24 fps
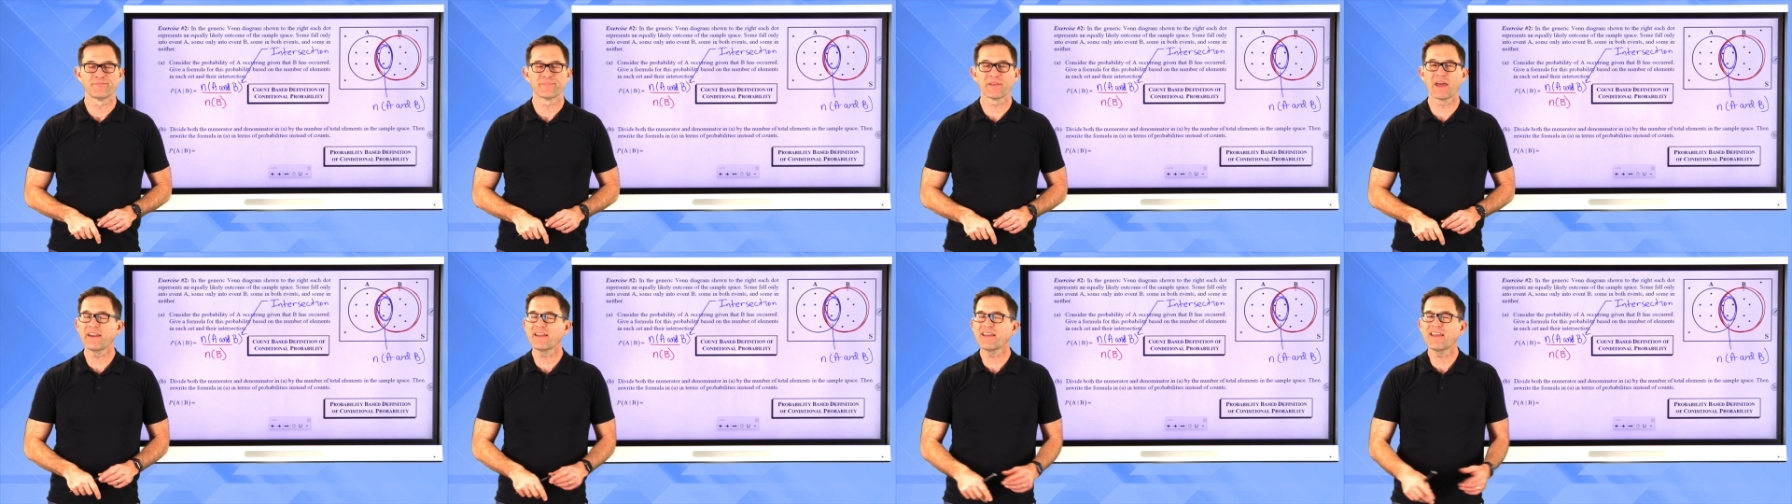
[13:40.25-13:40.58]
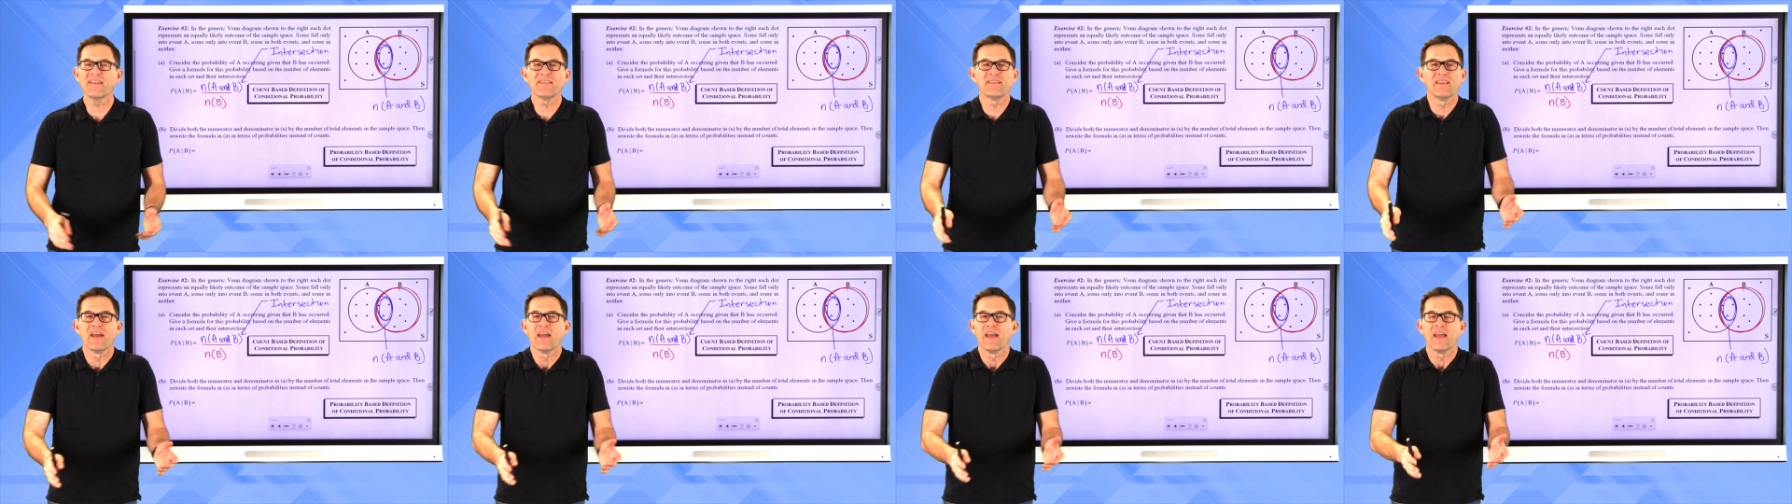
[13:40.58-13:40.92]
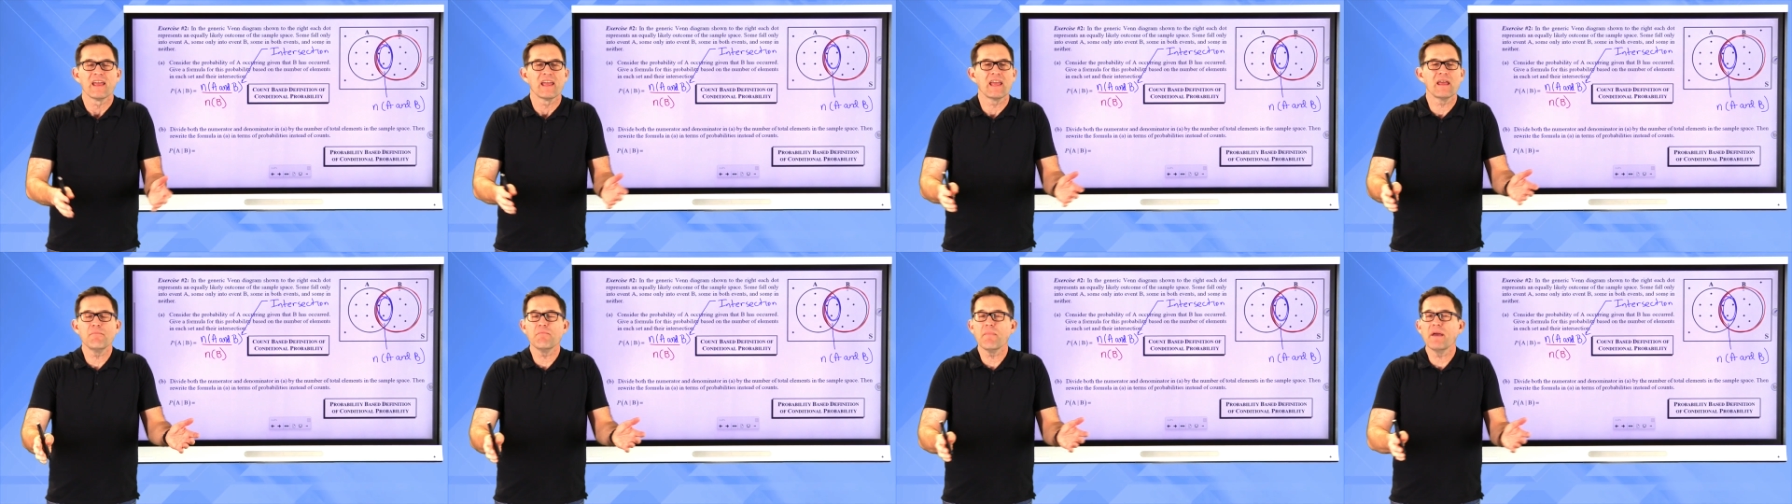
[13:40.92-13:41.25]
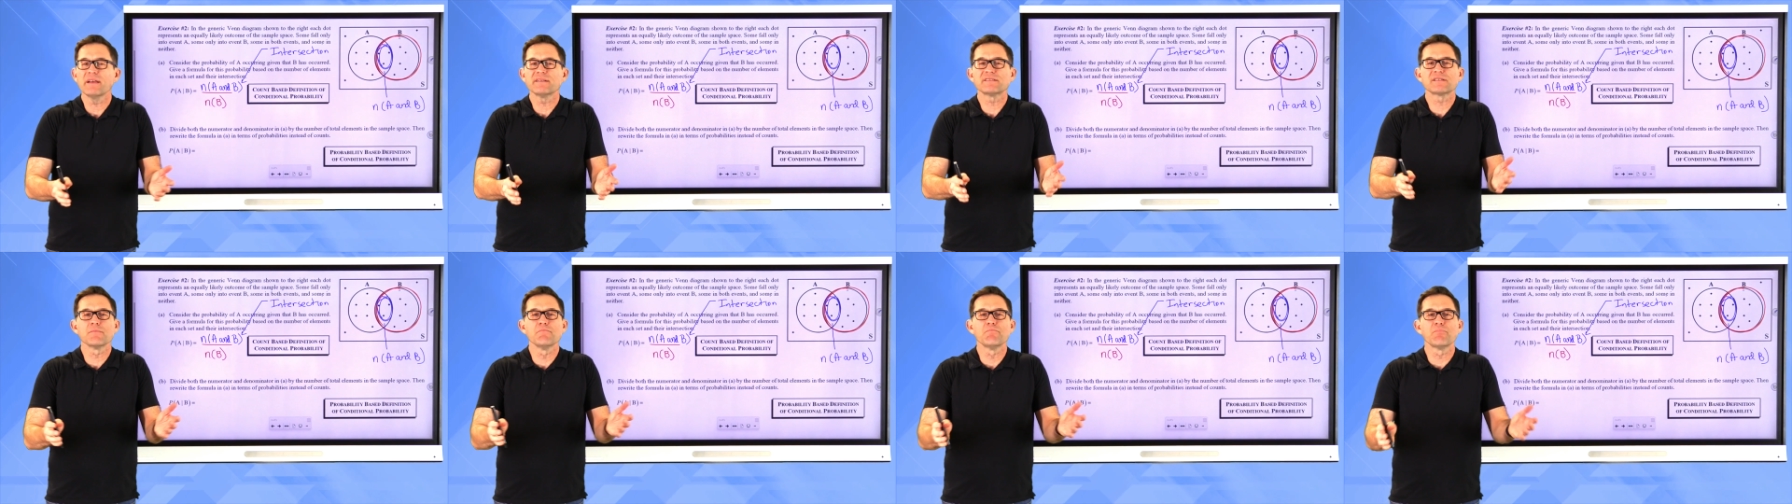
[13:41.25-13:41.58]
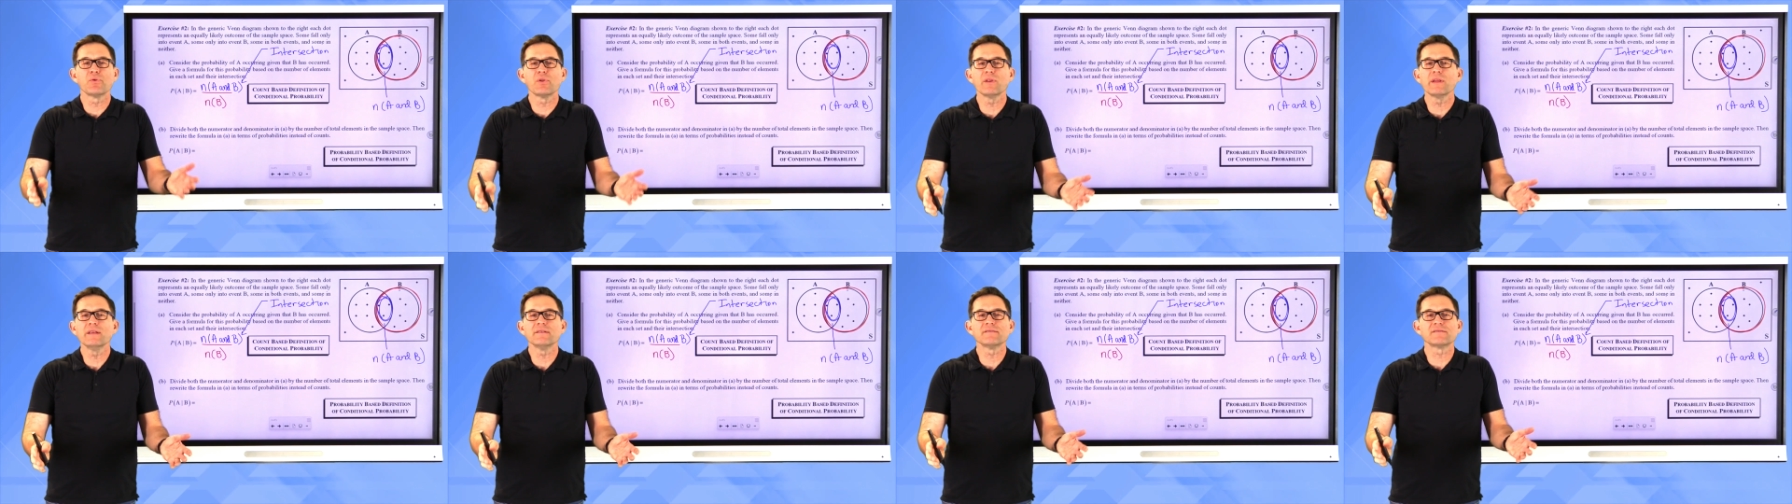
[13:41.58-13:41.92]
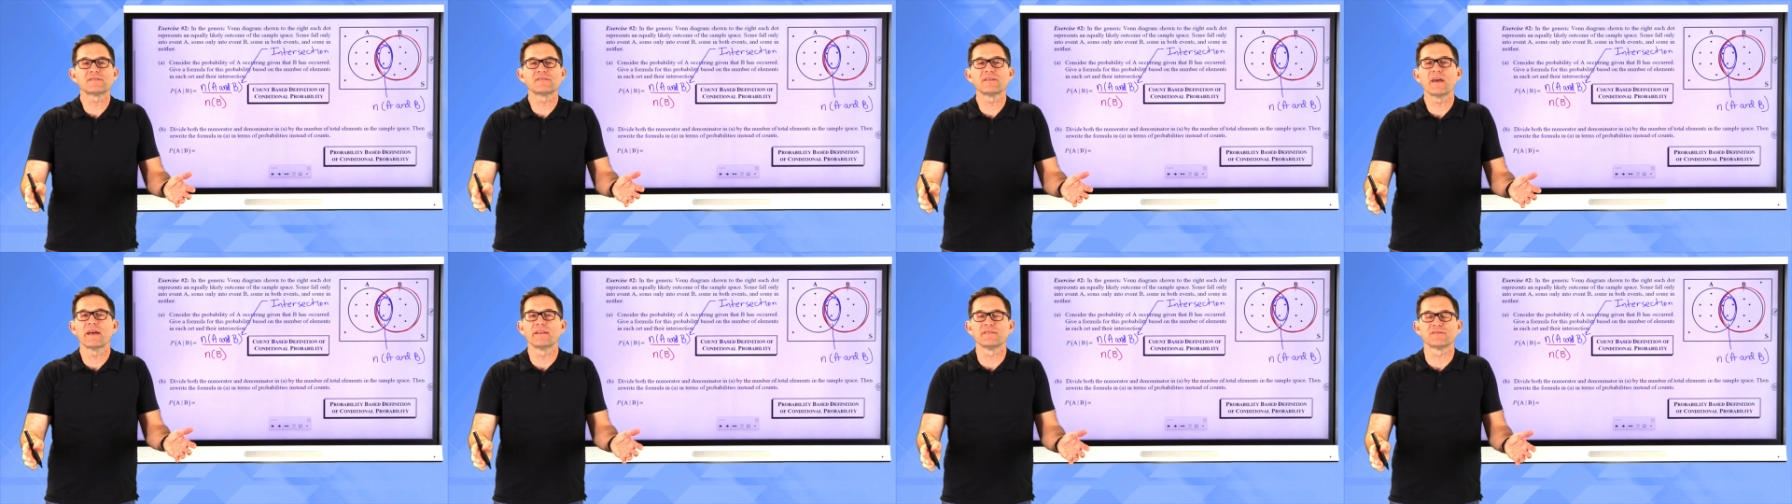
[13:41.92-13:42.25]
And again, it makes complete
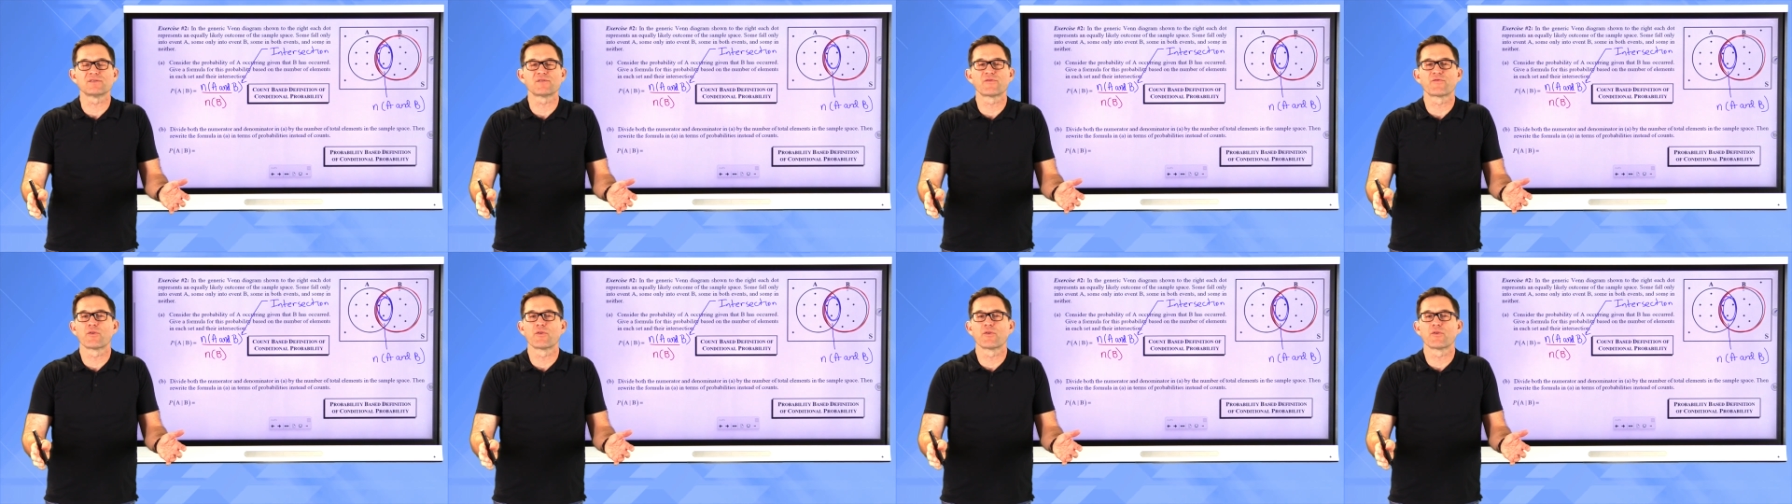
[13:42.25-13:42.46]
sense